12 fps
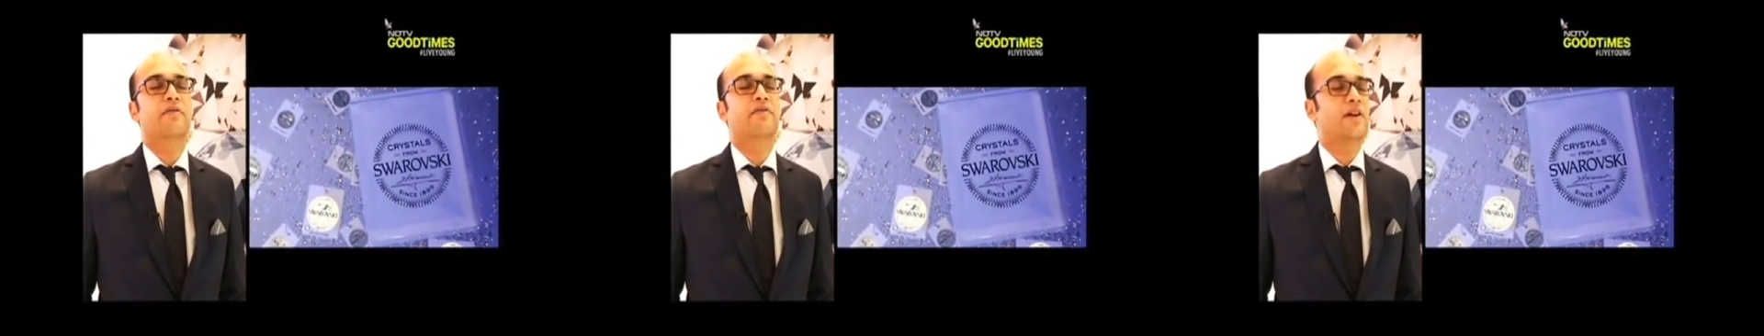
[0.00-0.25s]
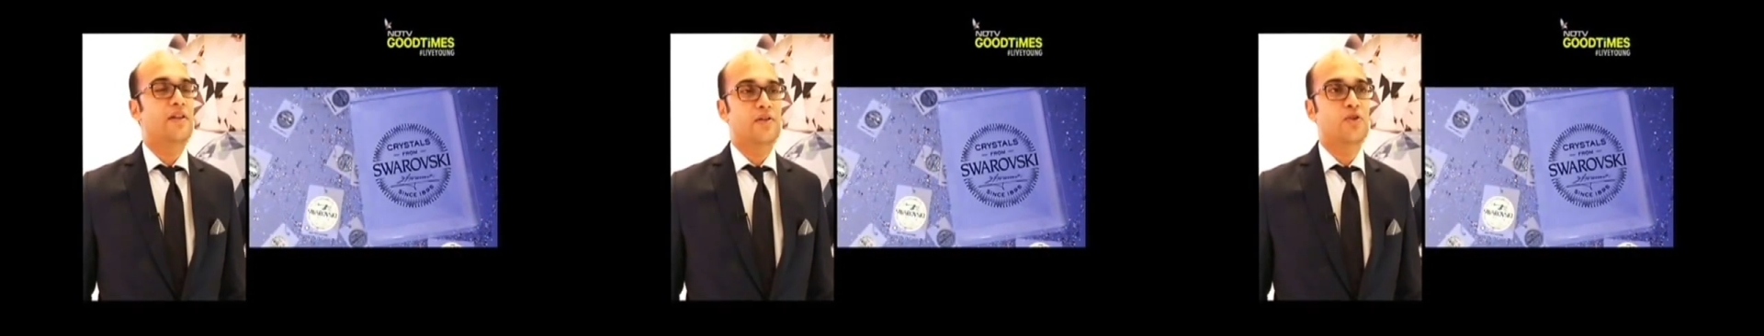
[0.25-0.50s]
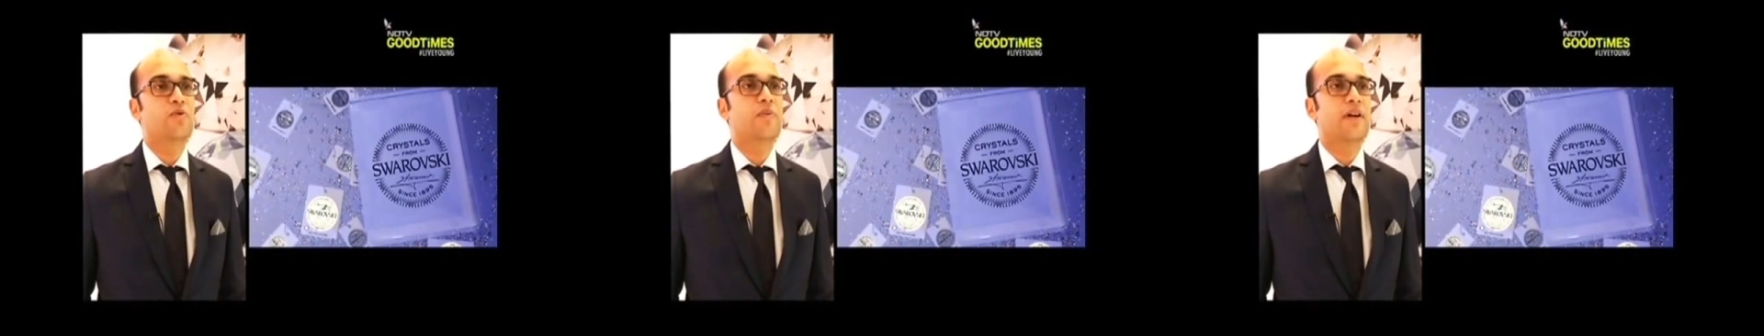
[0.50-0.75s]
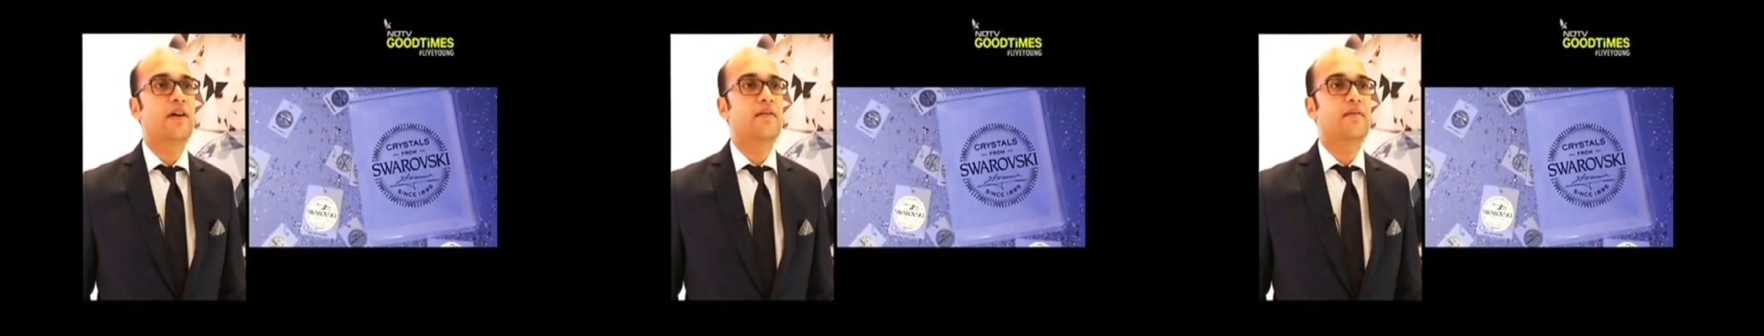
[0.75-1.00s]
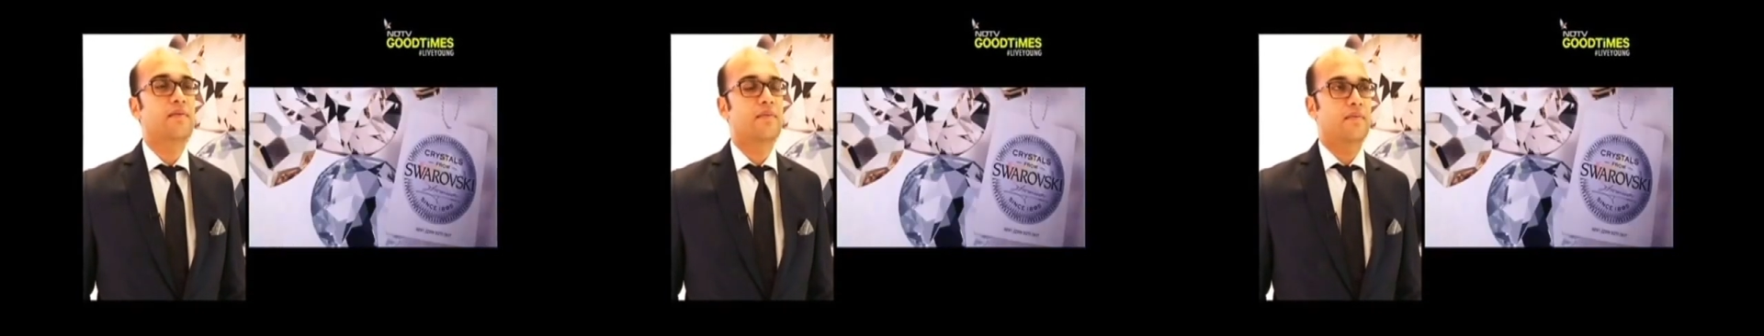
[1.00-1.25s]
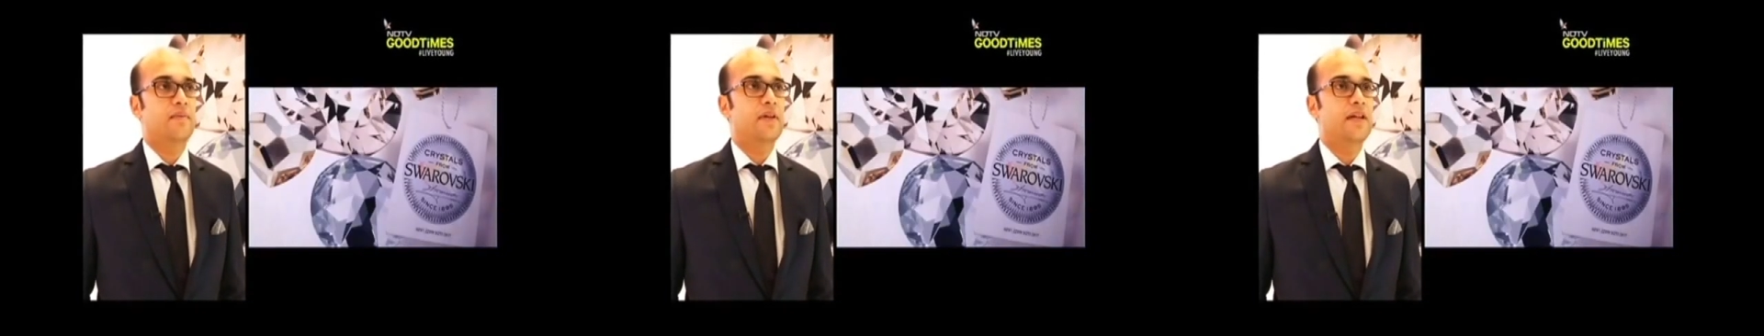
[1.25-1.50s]
if a consumer
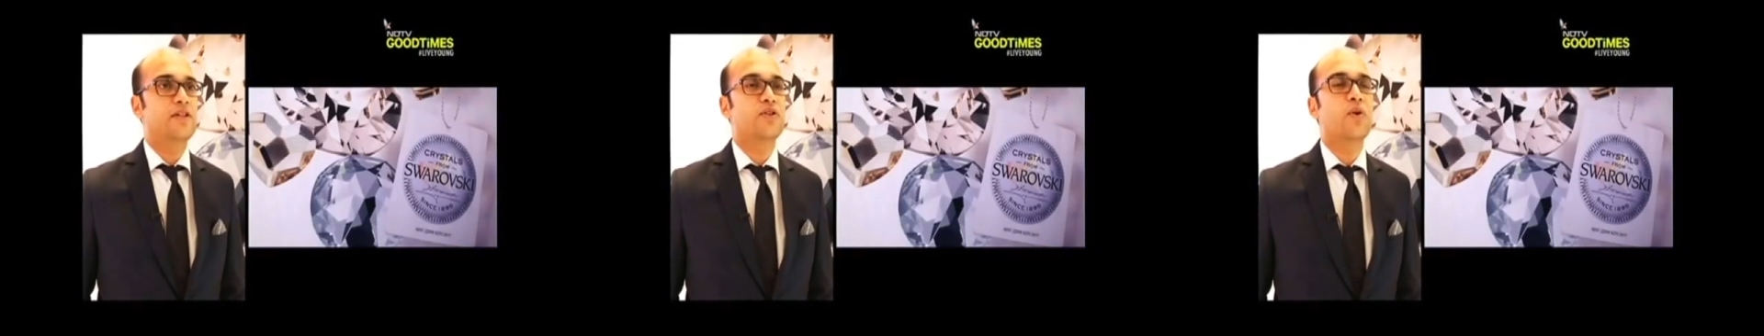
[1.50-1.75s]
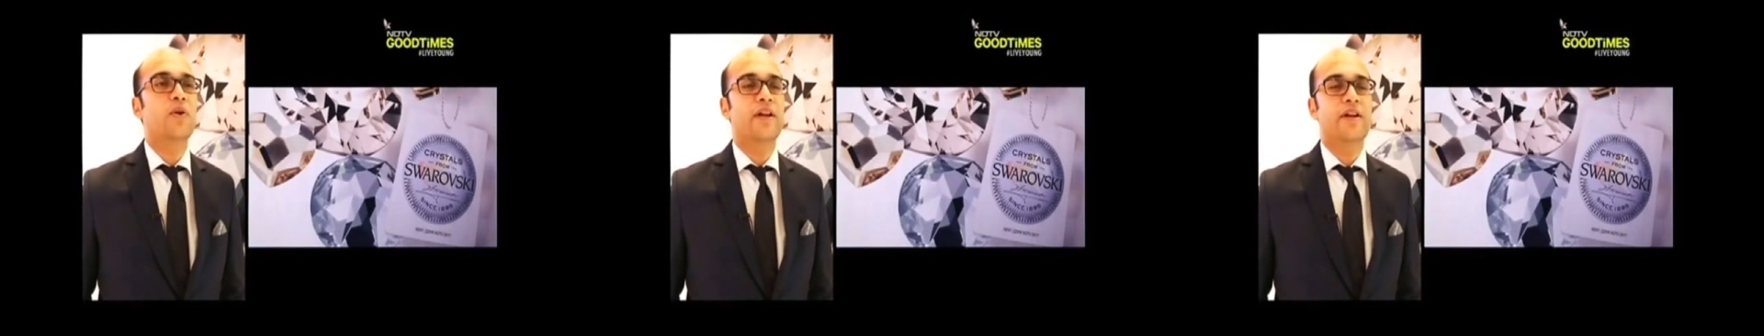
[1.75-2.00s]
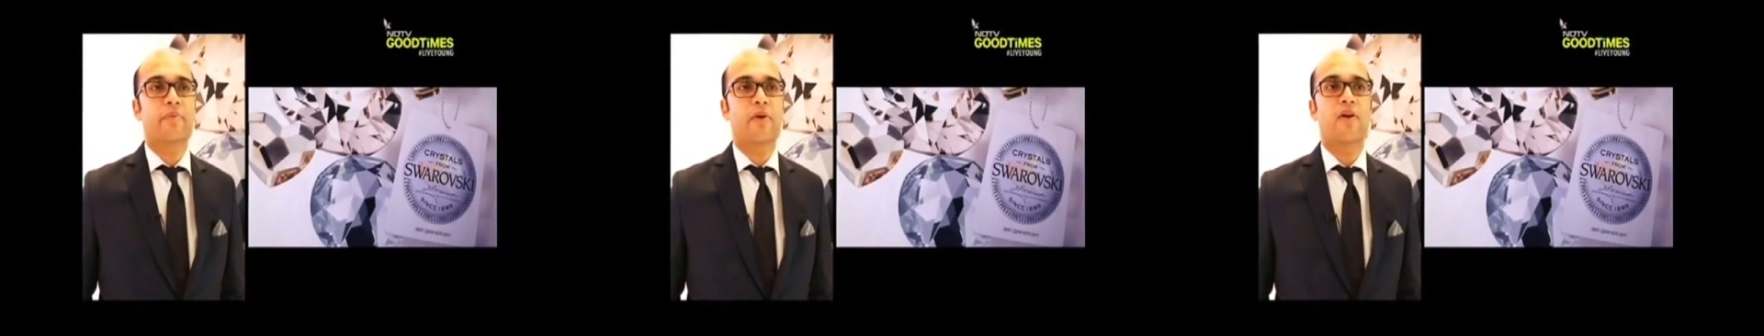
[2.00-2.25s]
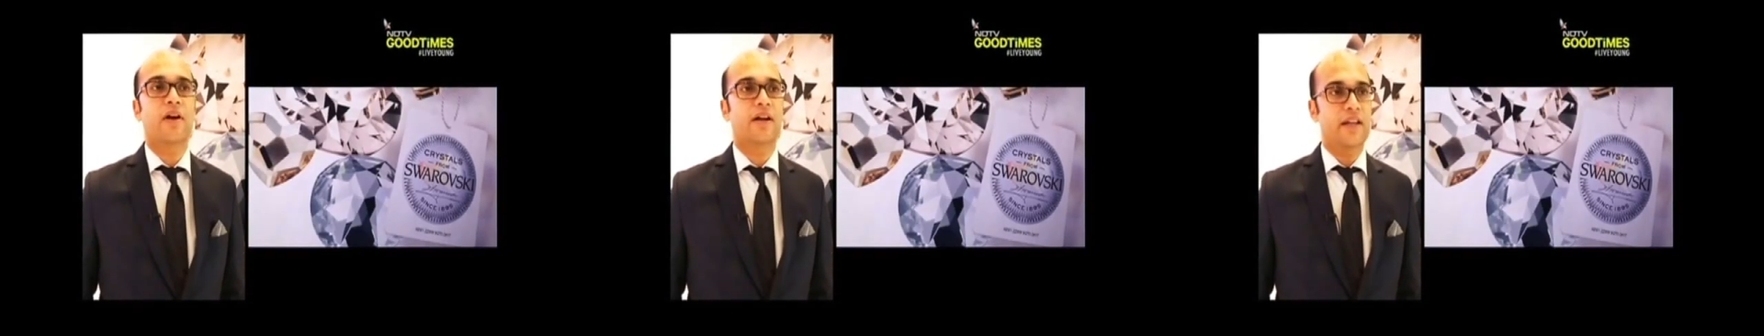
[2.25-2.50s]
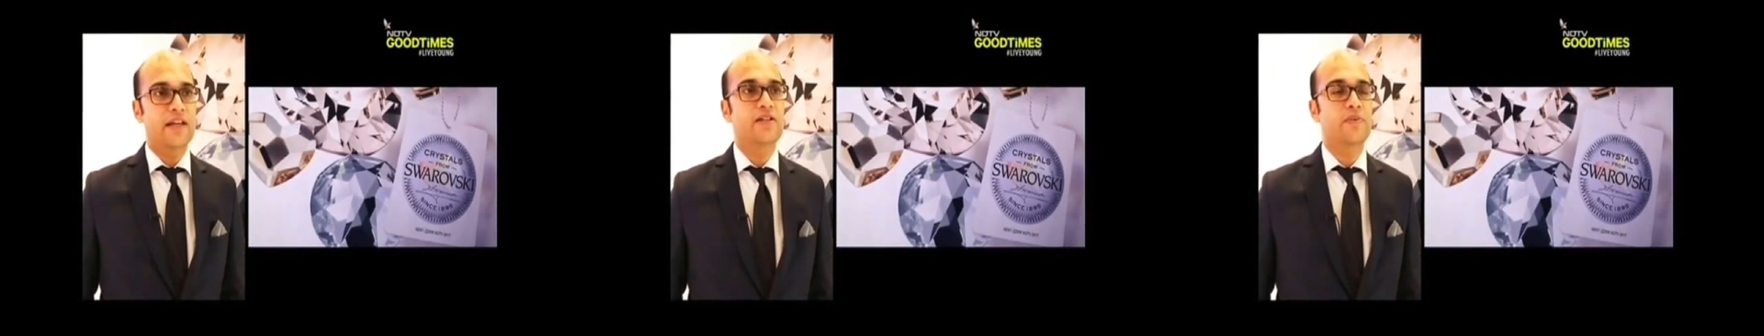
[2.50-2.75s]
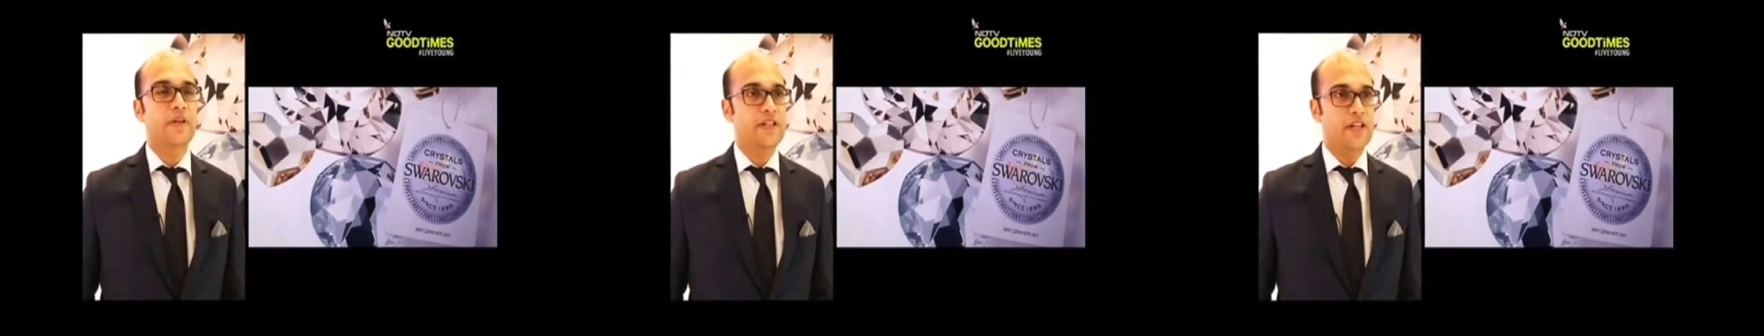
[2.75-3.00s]
is told that a product
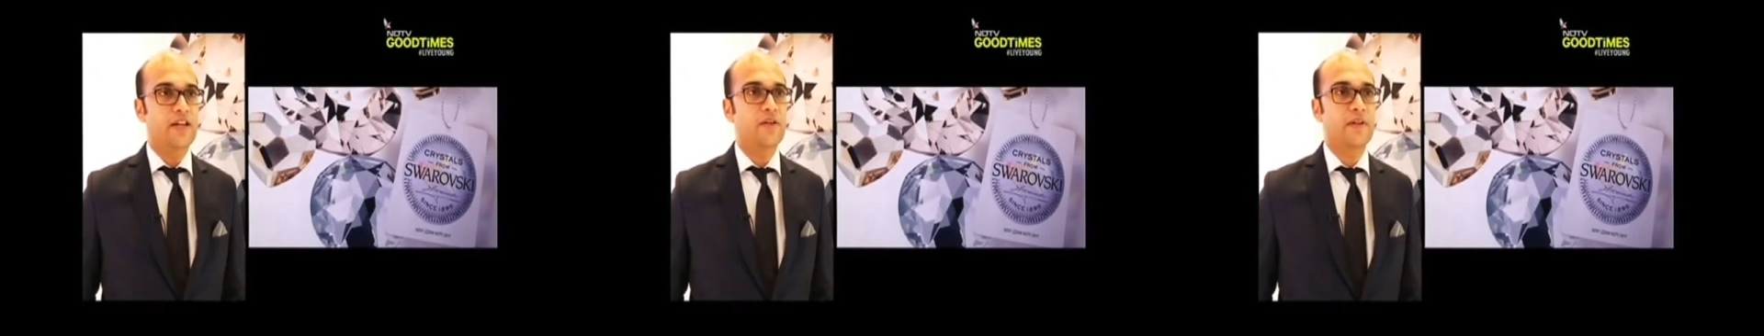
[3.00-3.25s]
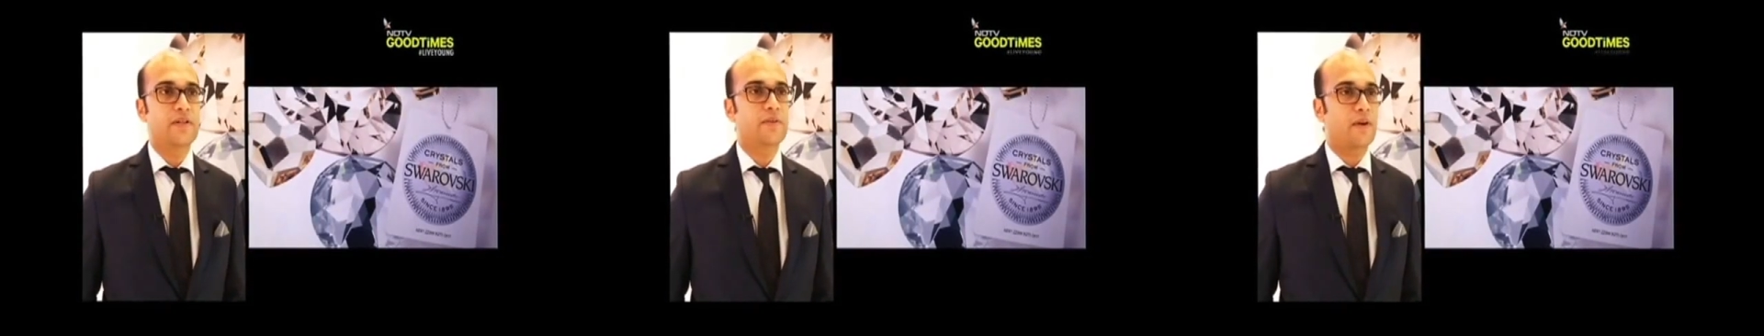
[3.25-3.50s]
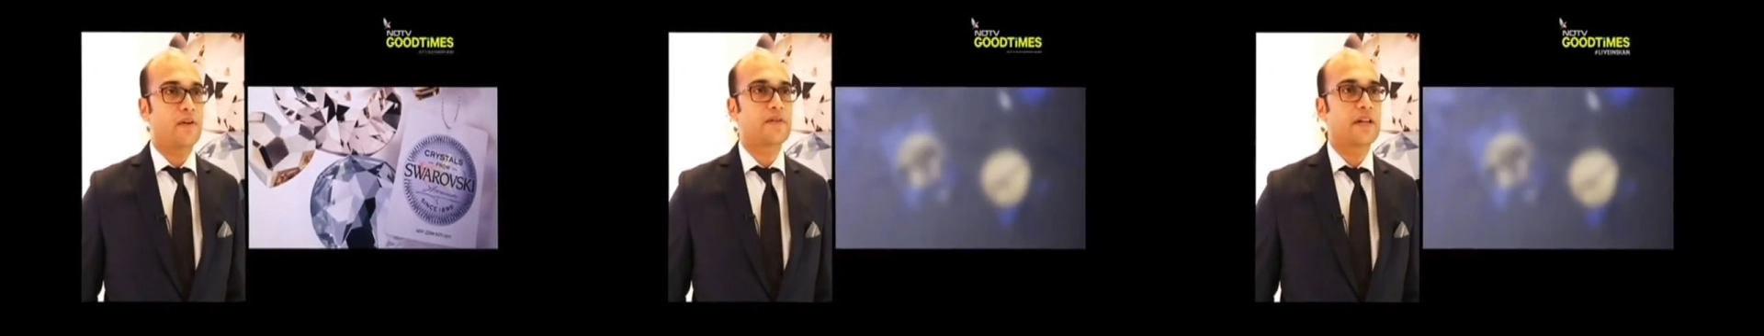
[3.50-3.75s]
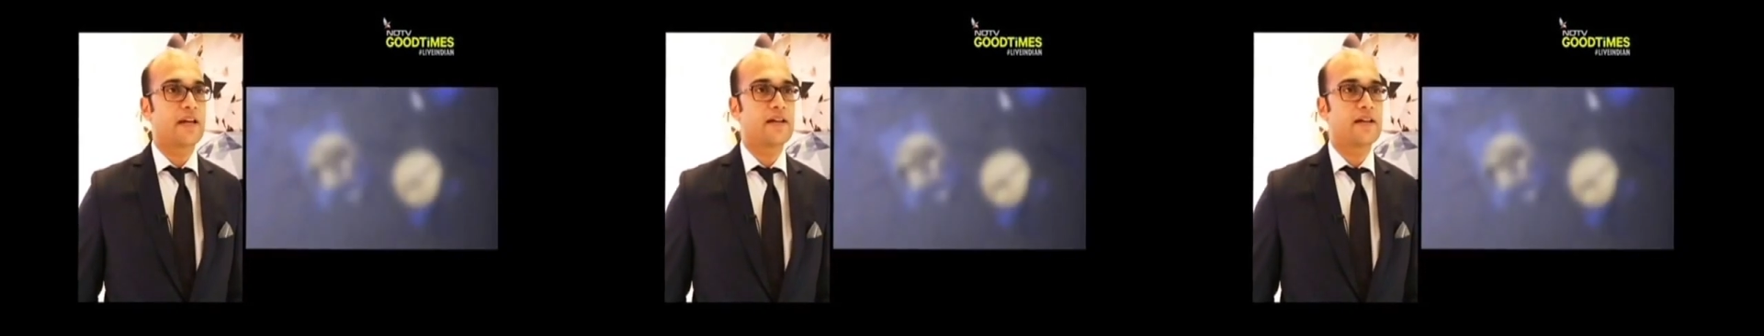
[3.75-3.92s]
is with genuine Swarovski